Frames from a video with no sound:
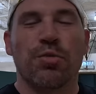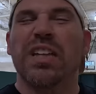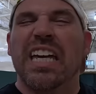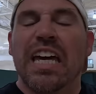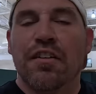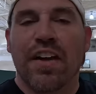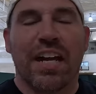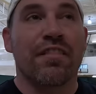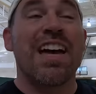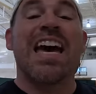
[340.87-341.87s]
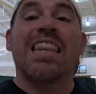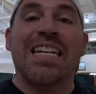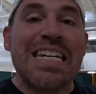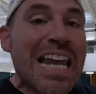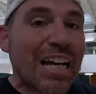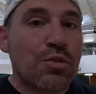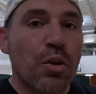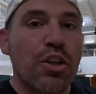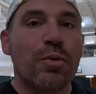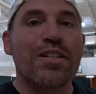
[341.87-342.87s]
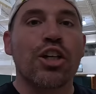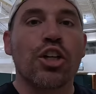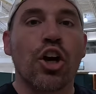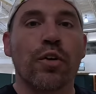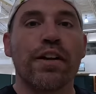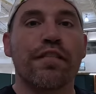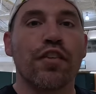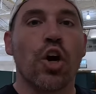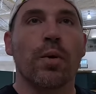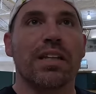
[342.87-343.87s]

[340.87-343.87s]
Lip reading: just really innovative. The next one though is the Curry Flow